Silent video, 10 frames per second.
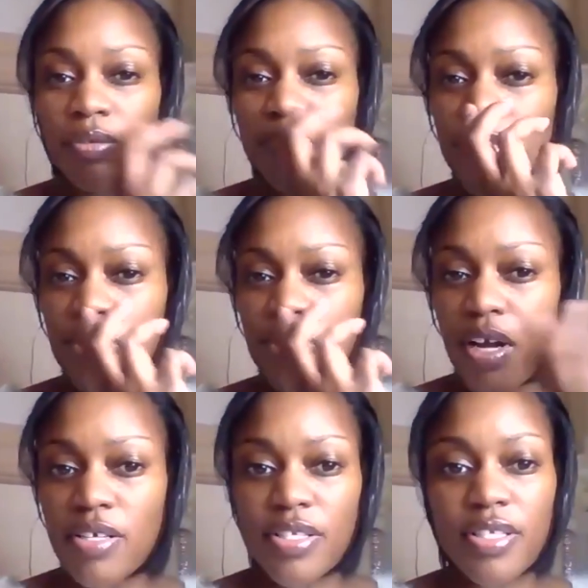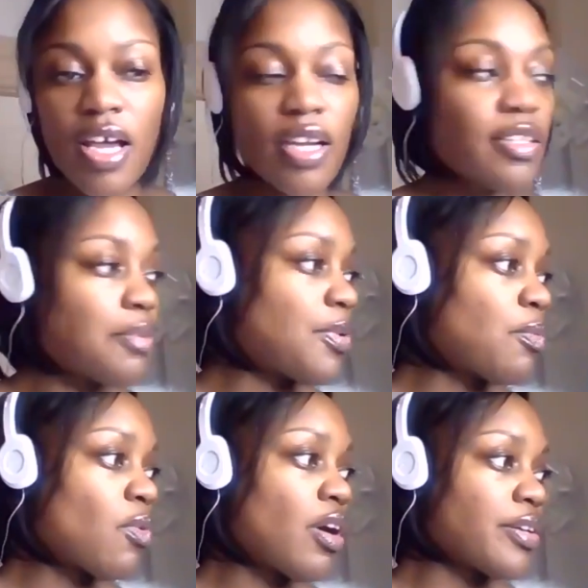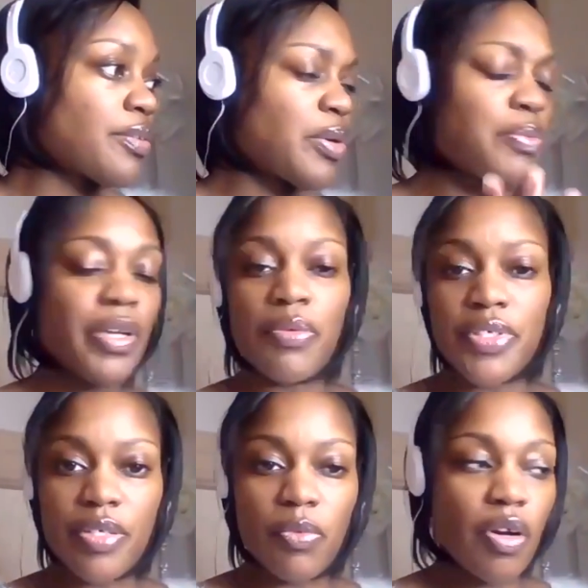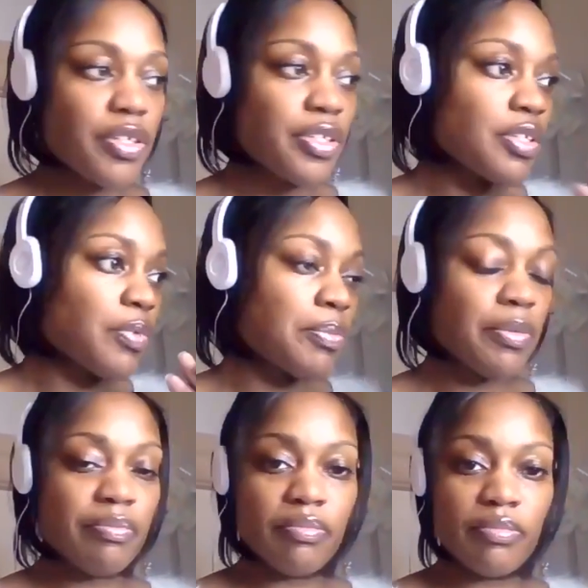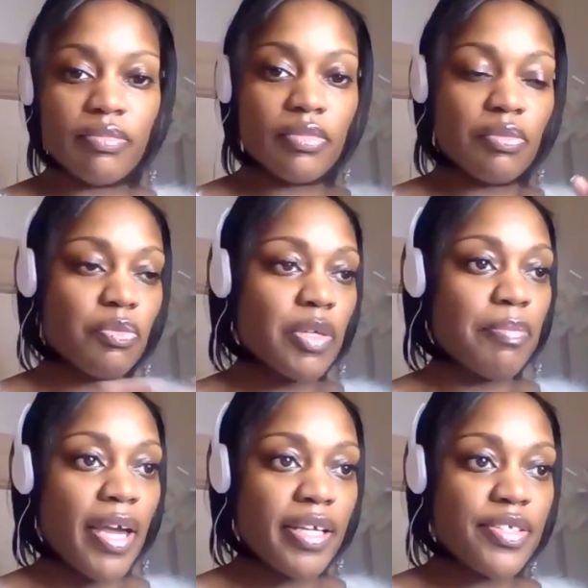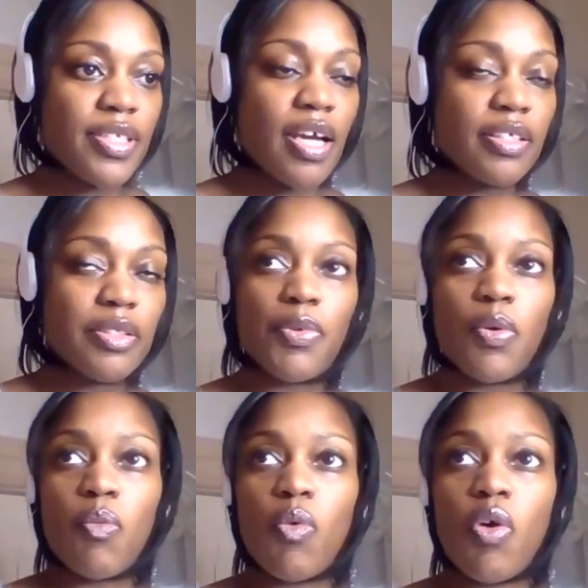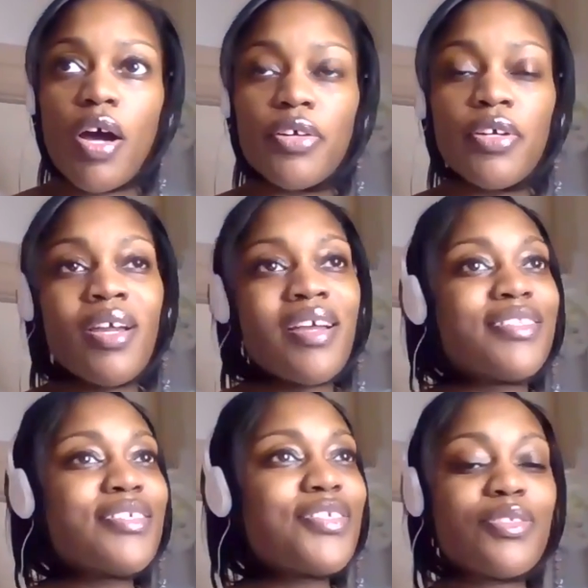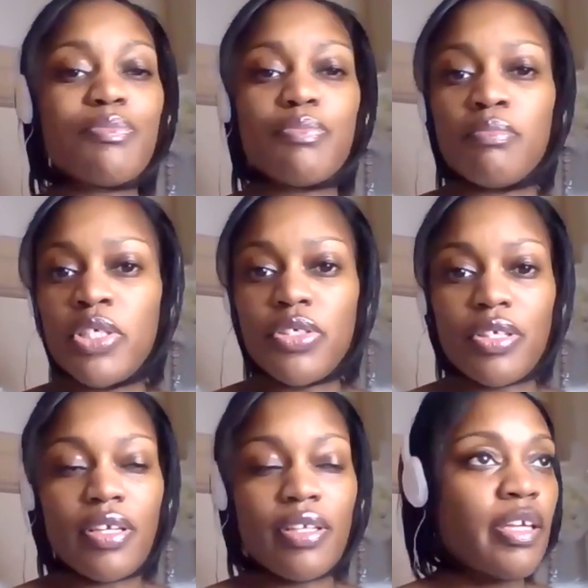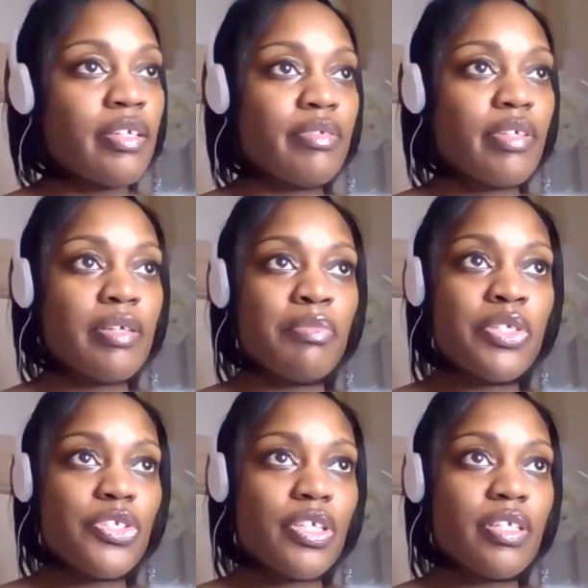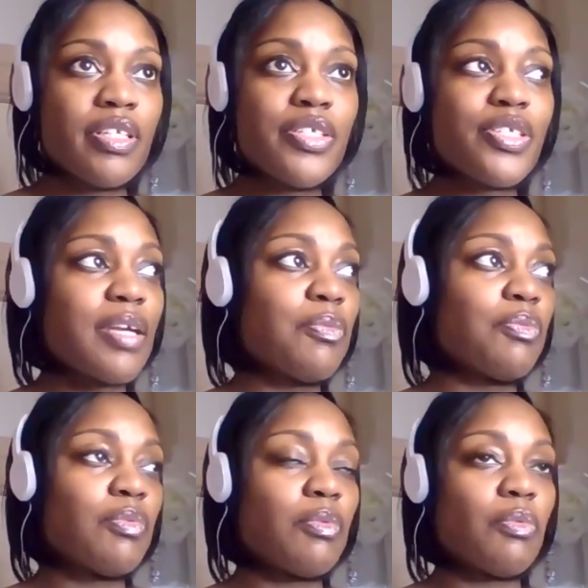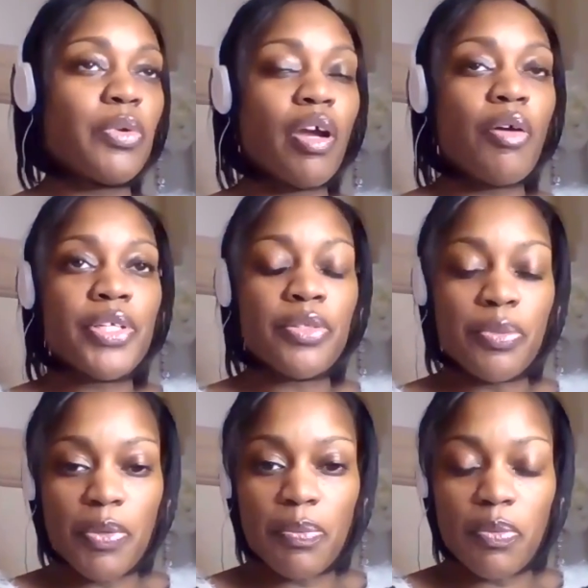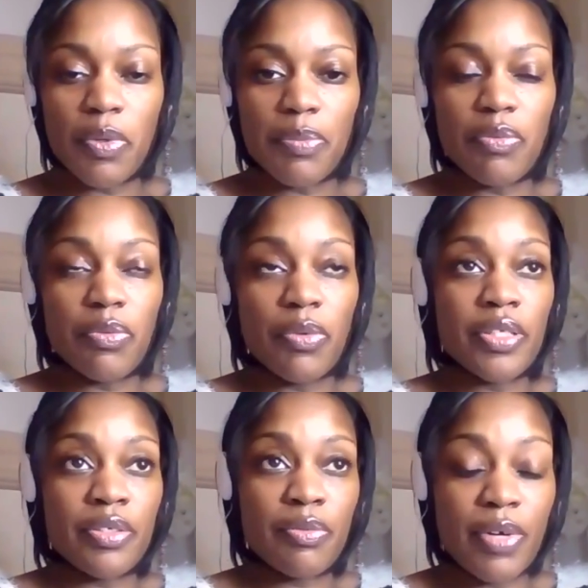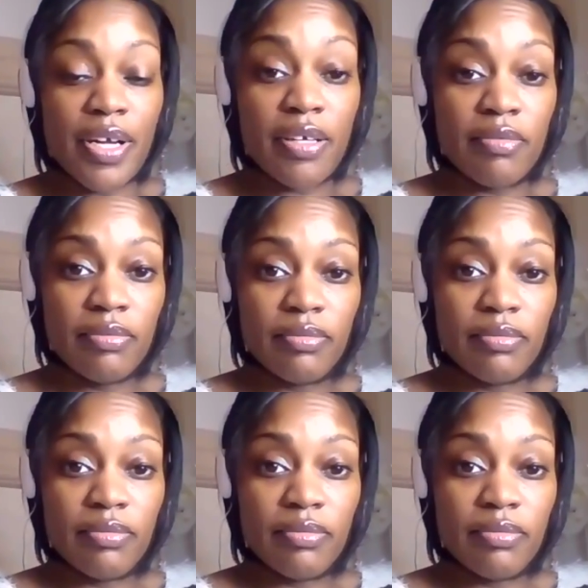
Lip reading: We started stocking up on water. Well, we always keep water anyway, but went back and stocked up on water. This is Michigan. In Michigan, in this state, we already knew people would be running around